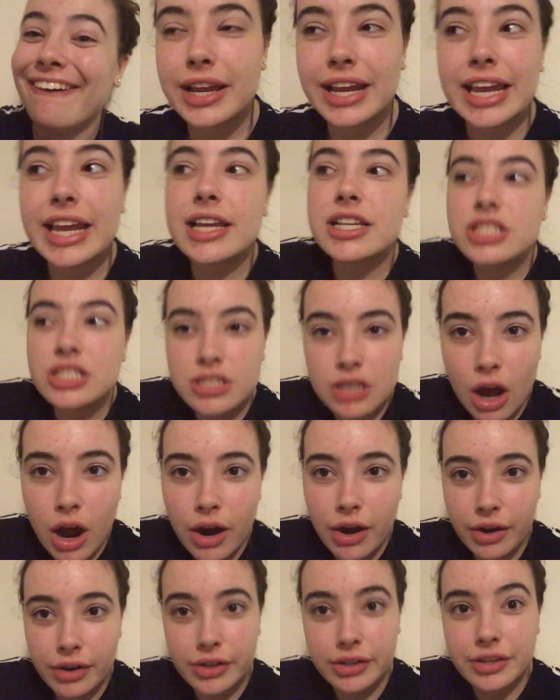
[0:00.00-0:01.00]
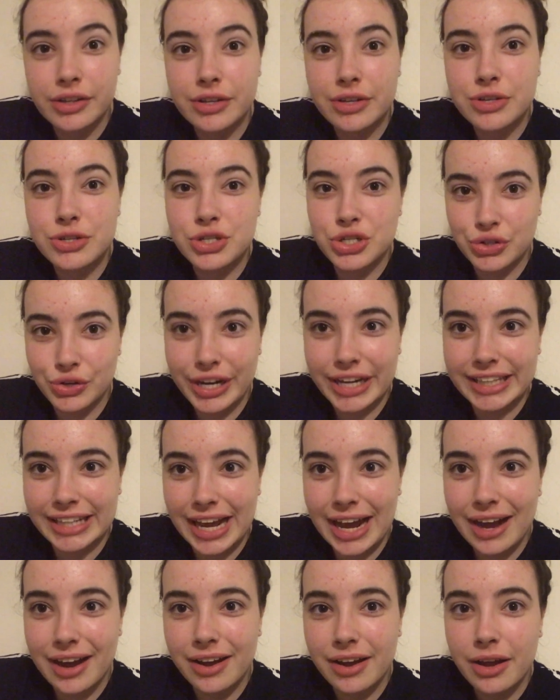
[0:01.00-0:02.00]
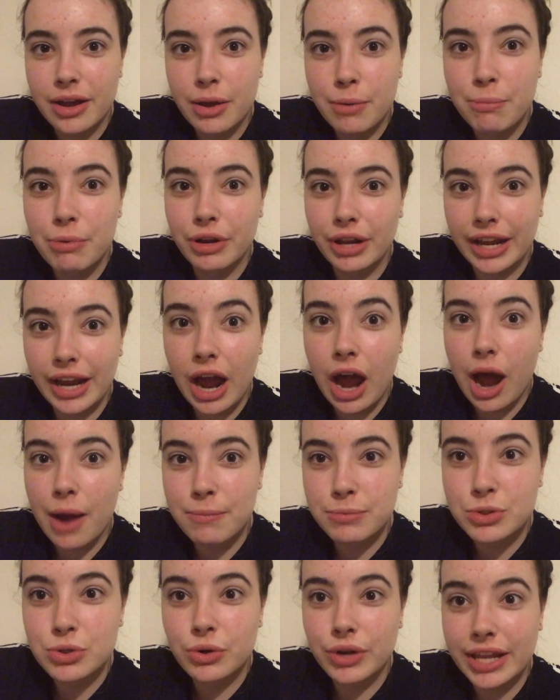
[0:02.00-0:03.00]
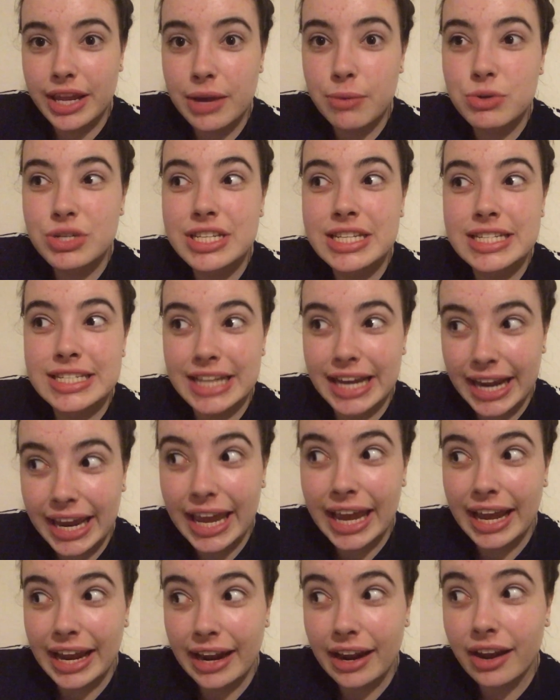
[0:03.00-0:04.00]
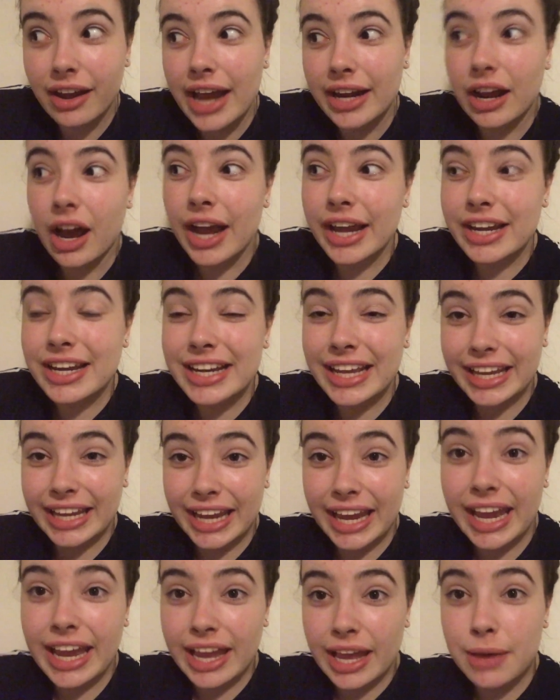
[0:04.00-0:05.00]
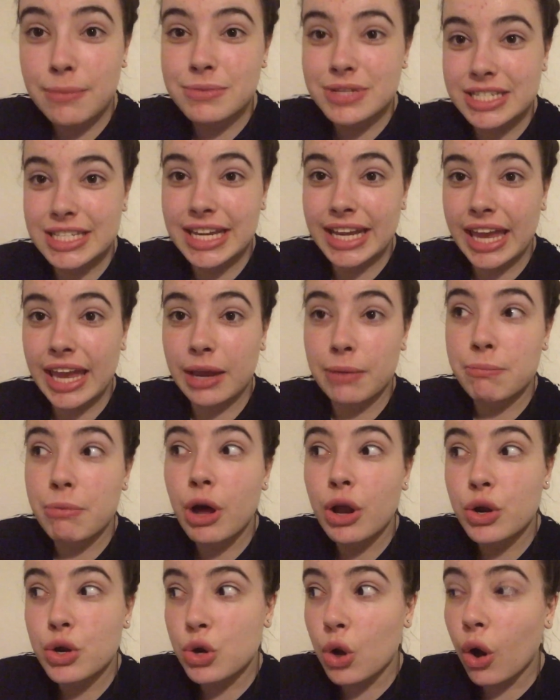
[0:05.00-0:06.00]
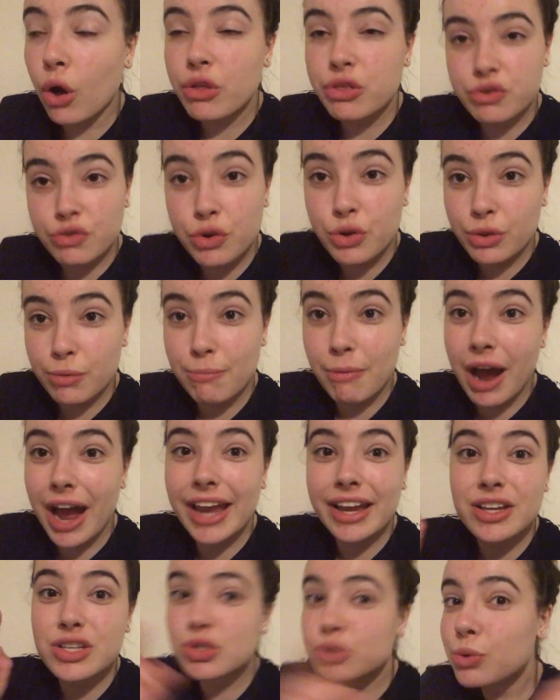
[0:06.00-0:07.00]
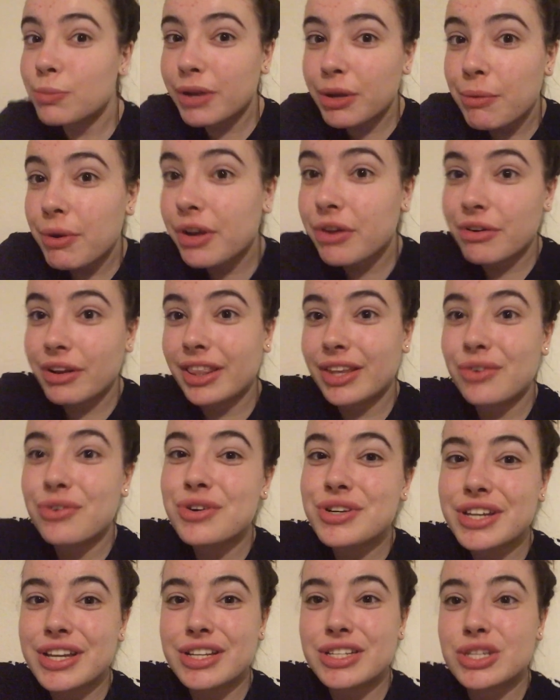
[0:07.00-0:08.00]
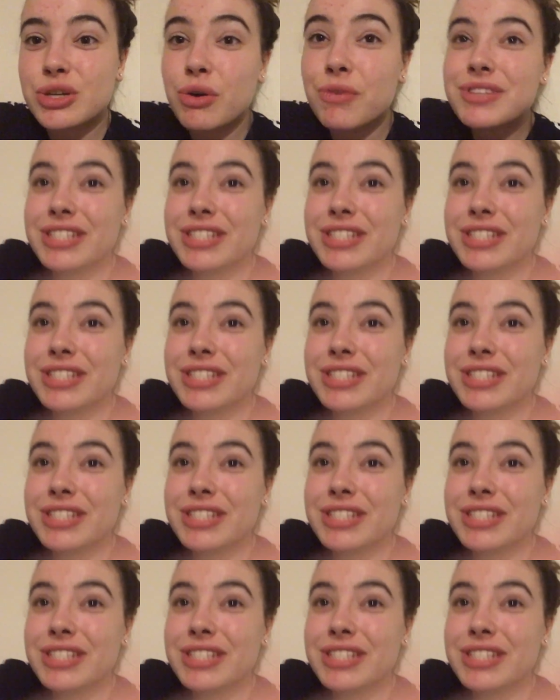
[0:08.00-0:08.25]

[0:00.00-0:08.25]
he sung during that but like I'm he was singing and I could hear him singing but not through the mic because normally when you're in the audience you